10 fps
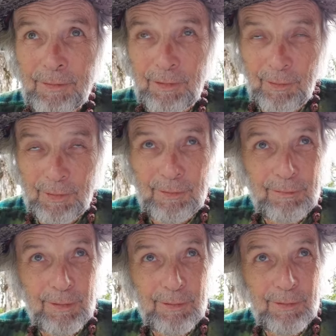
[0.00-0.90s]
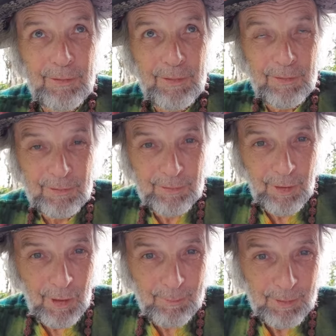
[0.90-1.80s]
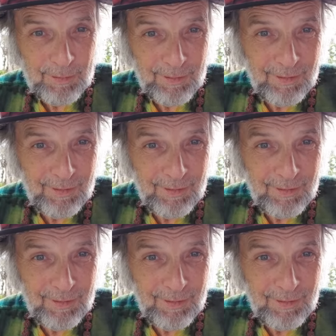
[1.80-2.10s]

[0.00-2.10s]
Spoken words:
so influenced his hobbit